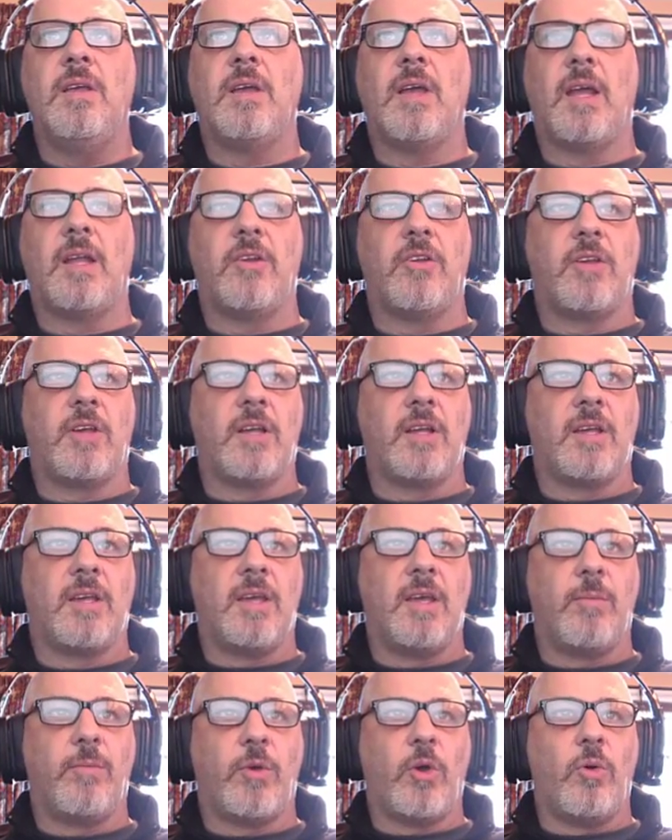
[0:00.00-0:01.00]
And you can
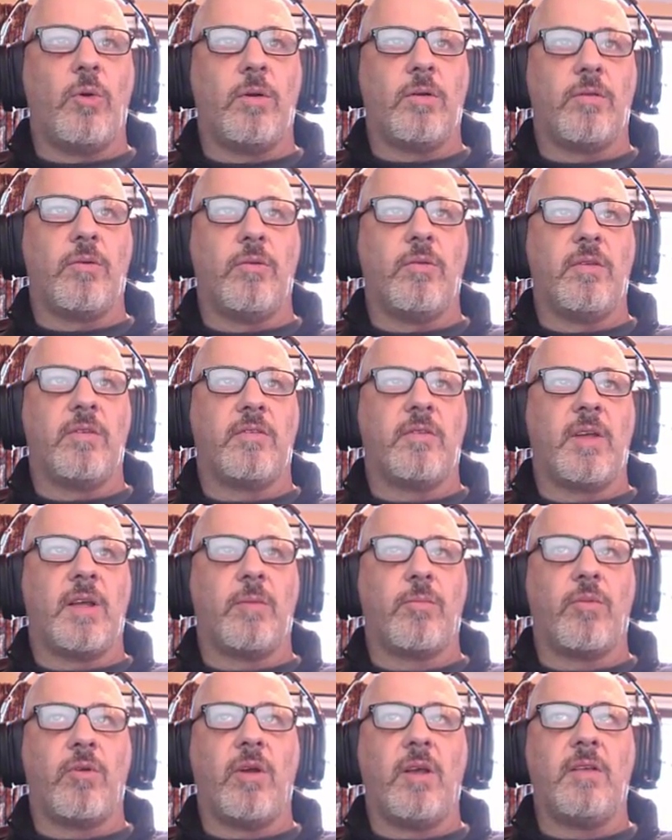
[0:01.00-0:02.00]
keep going through the
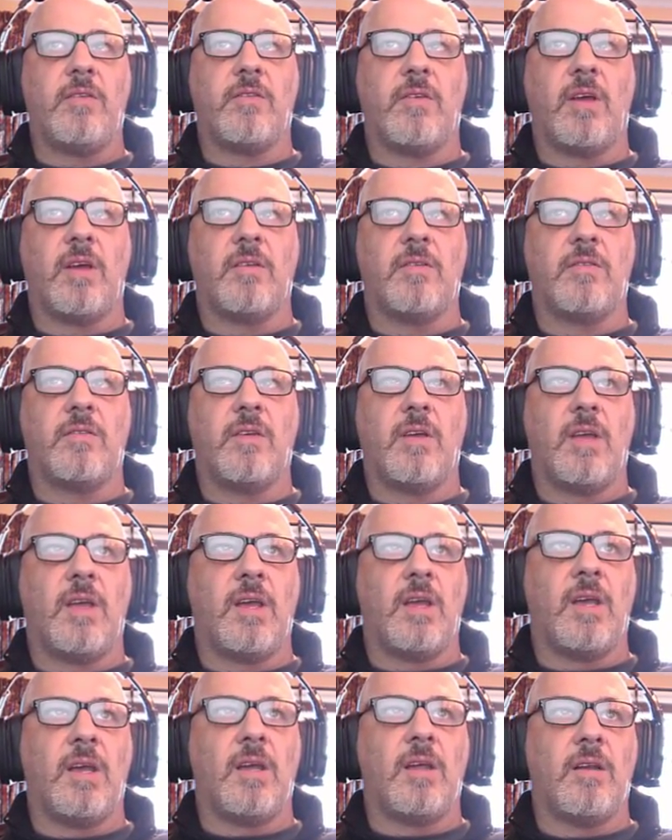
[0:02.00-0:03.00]
same process.
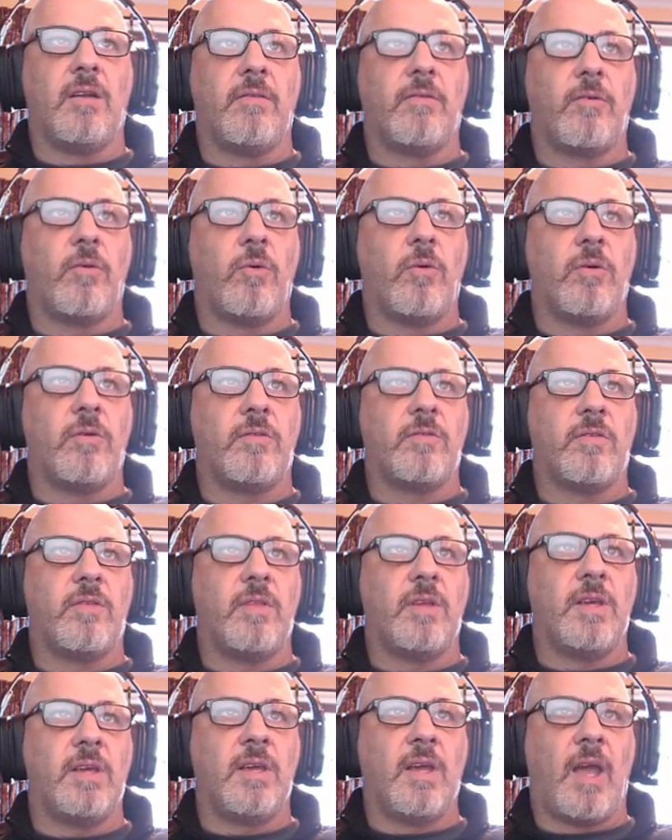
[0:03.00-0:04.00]
And of course,
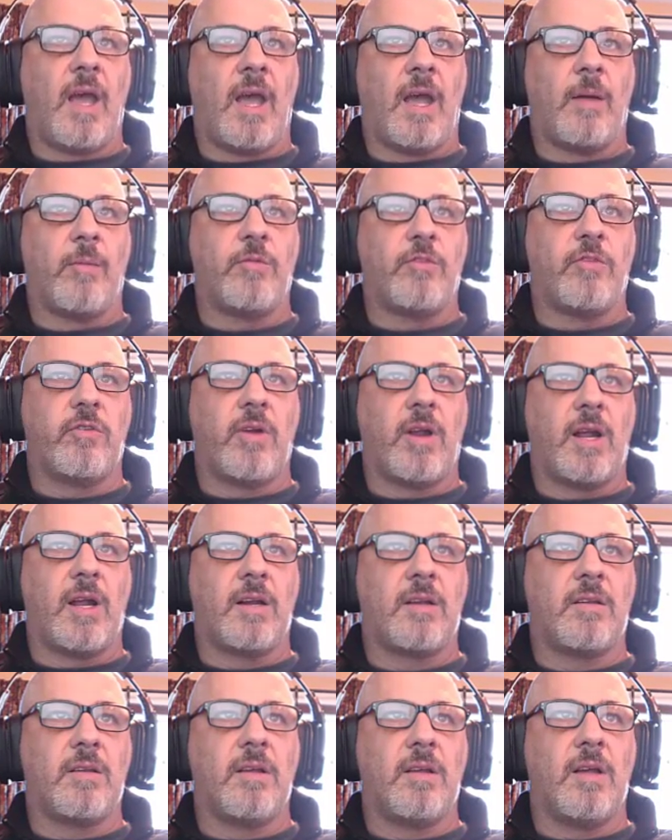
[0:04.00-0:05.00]
the
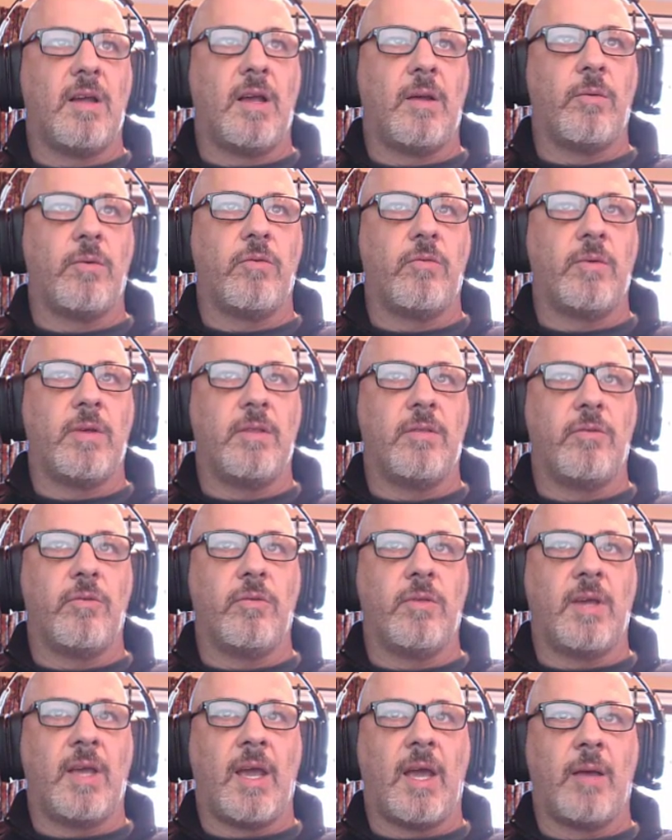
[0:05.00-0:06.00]
abstract, I would read
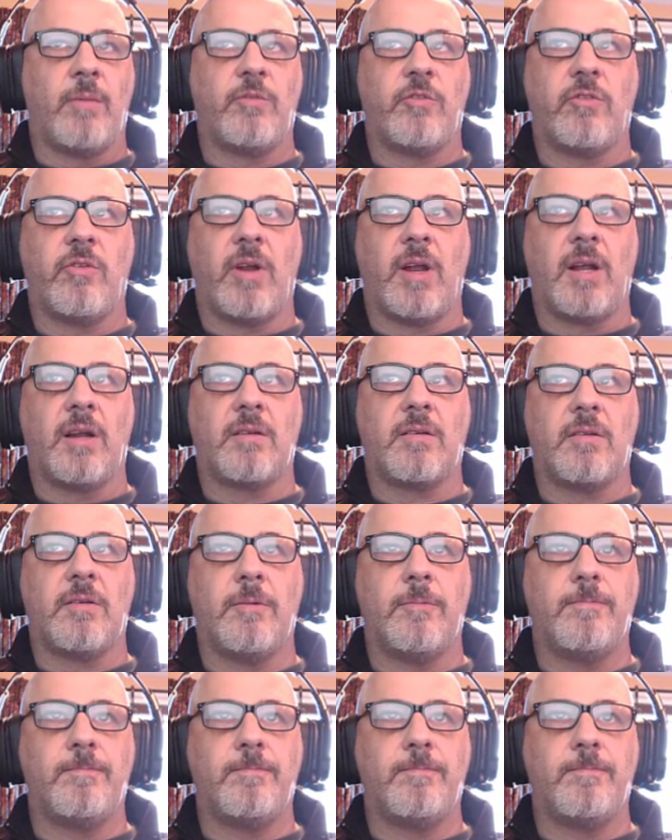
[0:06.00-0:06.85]
through the abstract